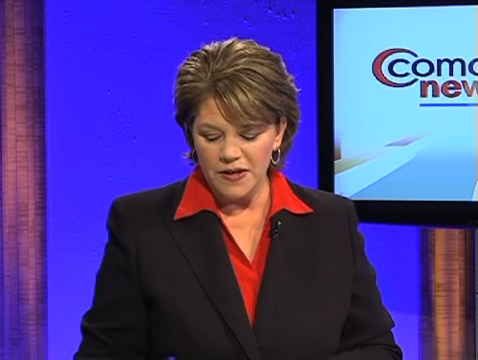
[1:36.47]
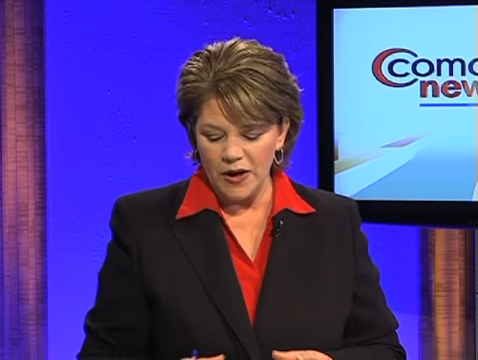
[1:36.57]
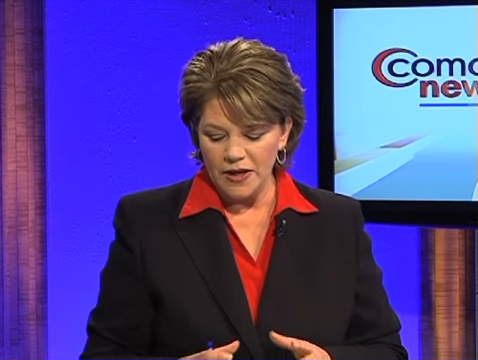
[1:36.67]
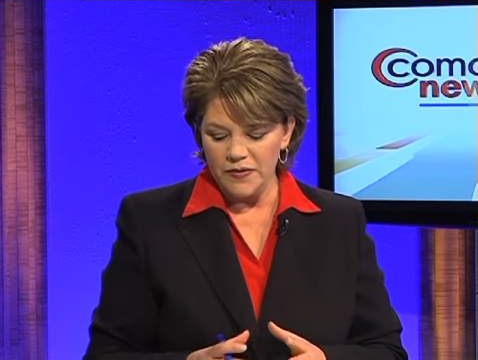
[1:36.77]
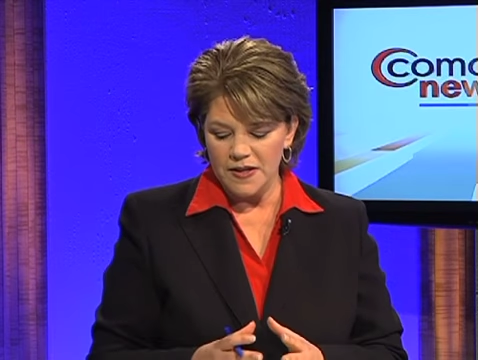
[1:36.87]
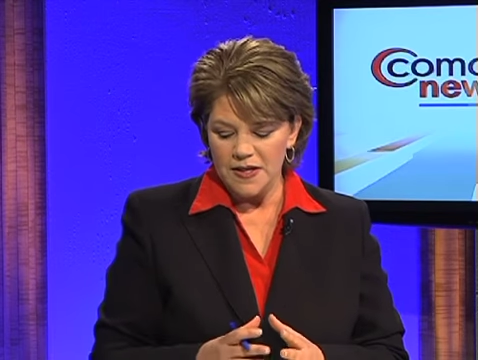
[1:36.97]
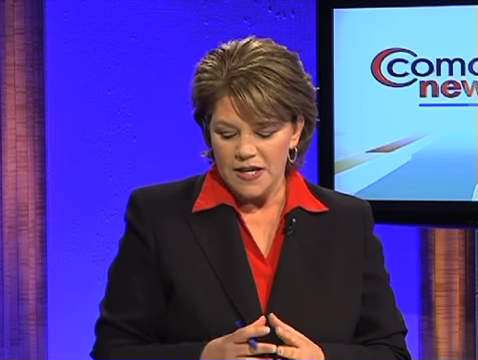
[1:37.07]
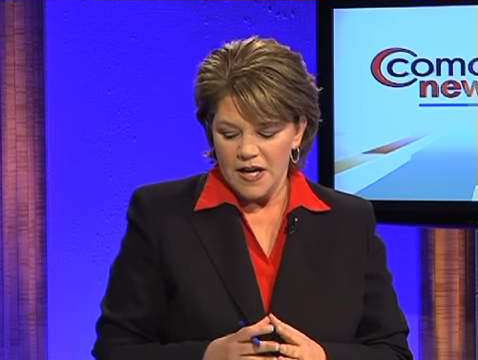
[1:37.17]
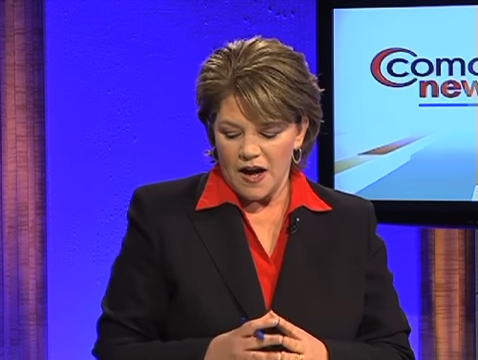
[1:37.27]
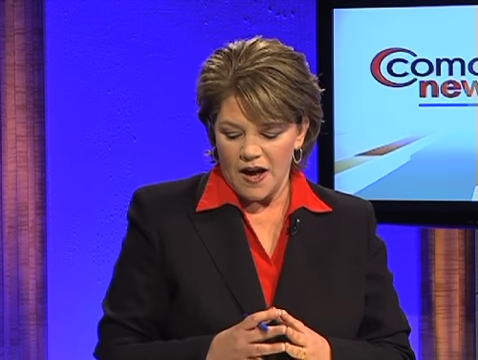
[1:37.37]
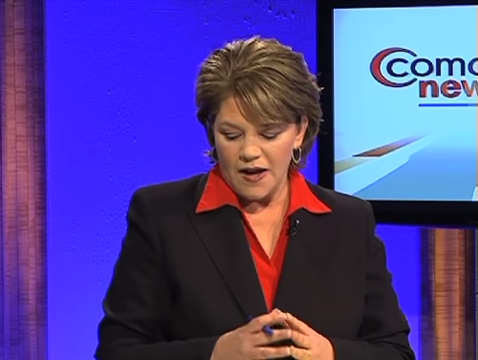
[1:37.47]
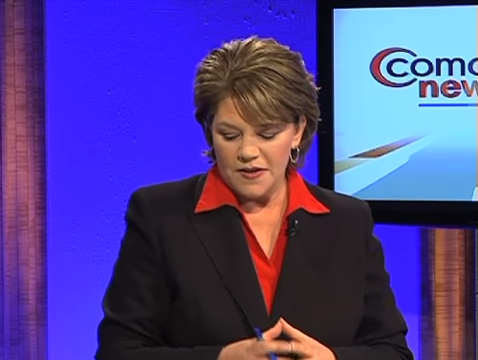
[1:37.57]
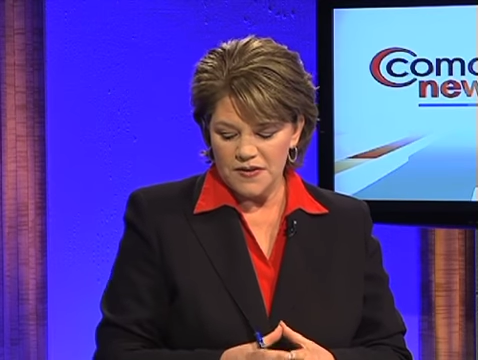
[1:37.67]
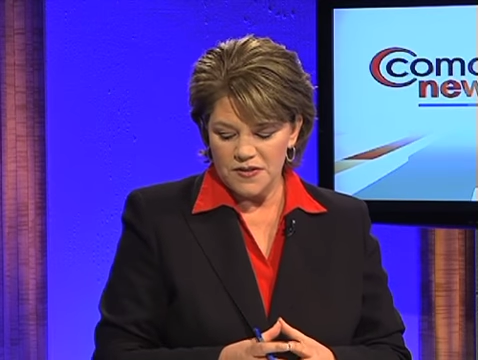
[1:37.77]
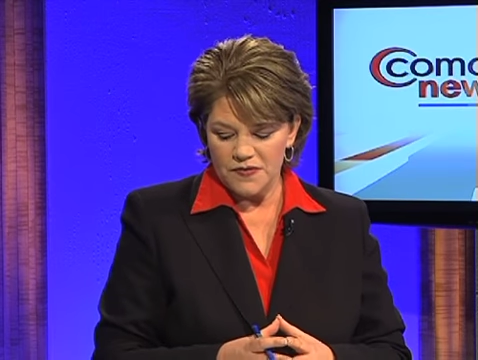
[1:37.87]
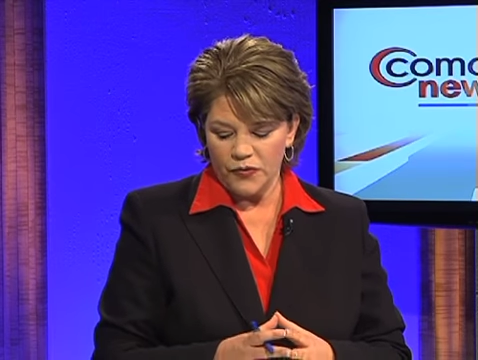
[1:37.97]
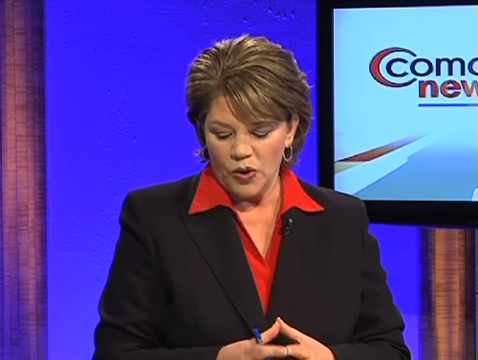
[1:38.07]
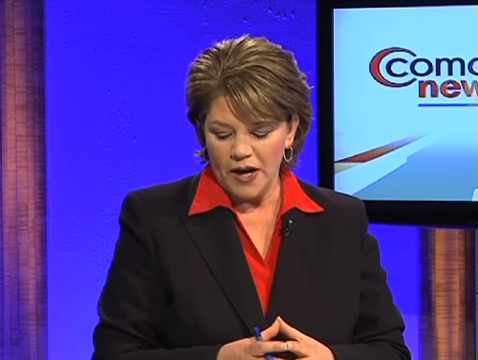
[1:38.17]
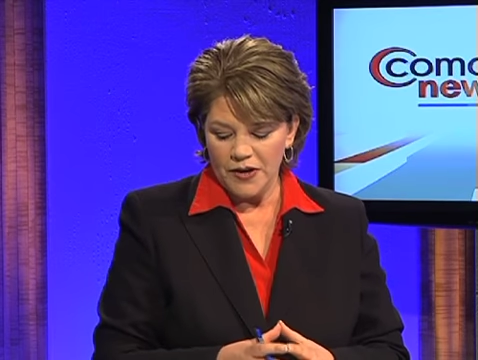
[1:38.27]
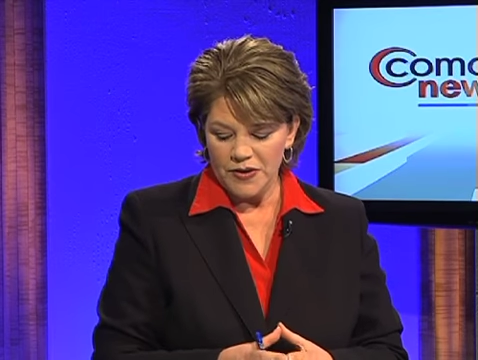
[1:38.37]
Now, I know that
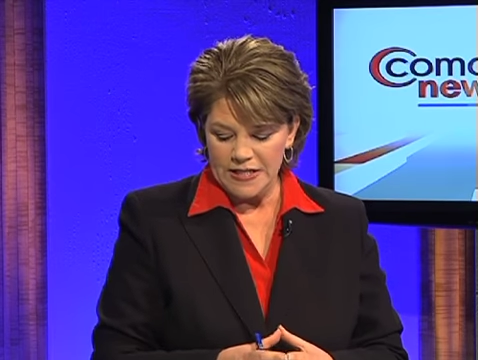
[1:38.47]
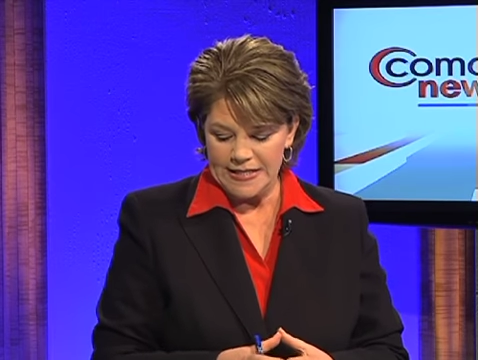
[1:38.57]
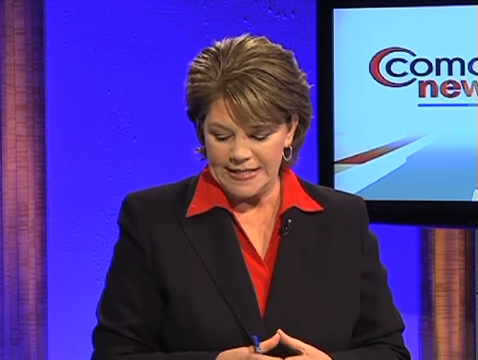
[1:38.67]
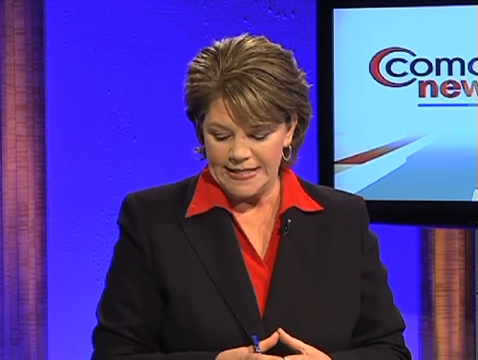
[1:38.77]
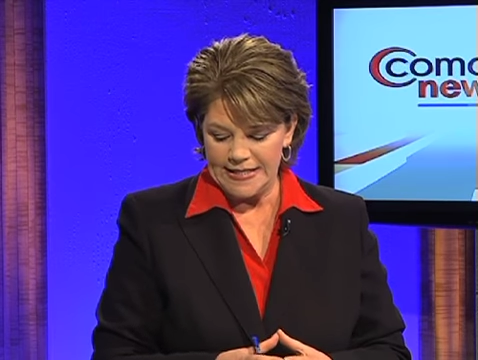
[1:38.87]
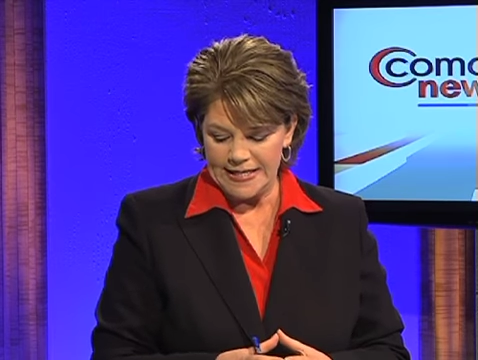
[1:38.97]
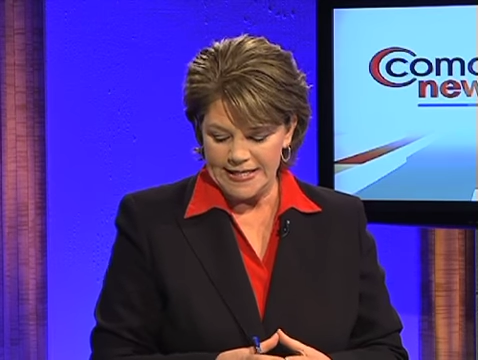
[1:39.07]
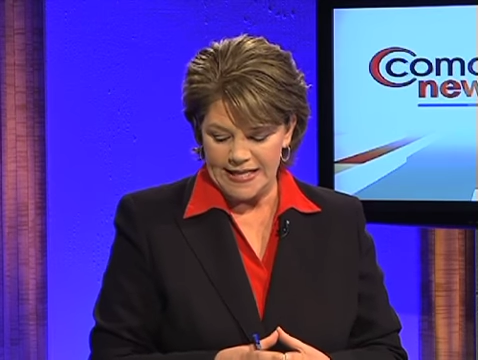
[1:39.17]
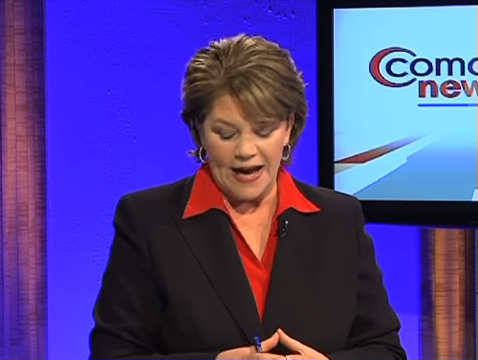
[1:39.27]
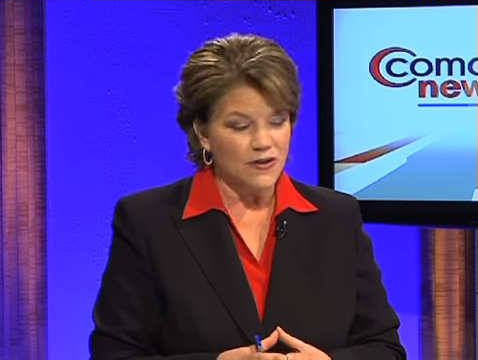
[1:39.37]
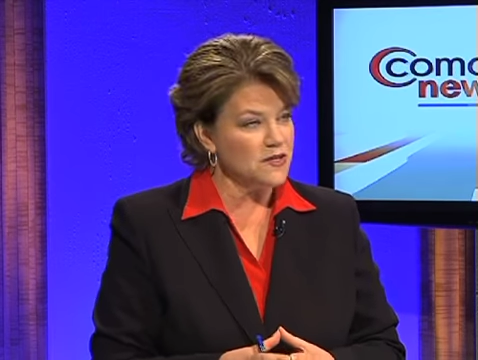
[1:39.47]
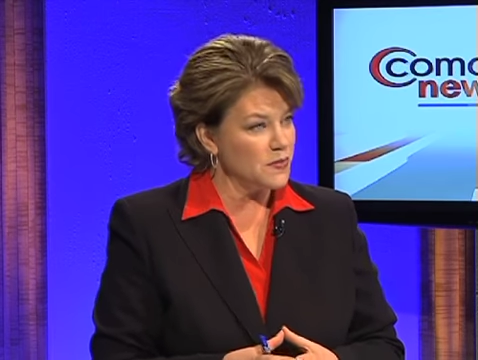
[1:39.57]
466,000